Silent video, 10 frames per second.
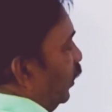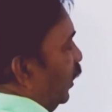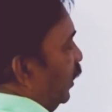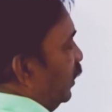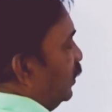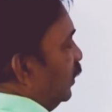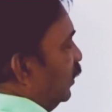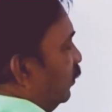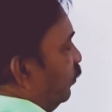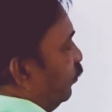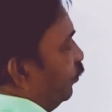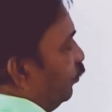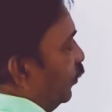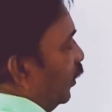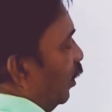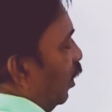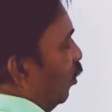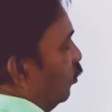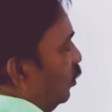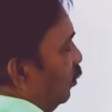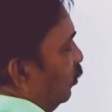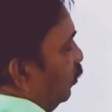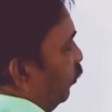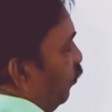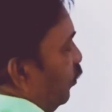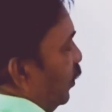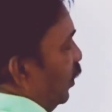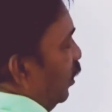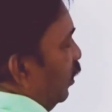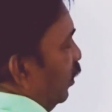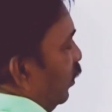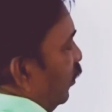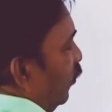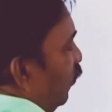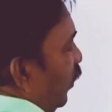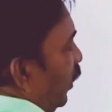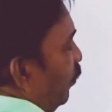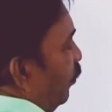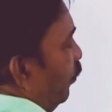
It is the ground frame.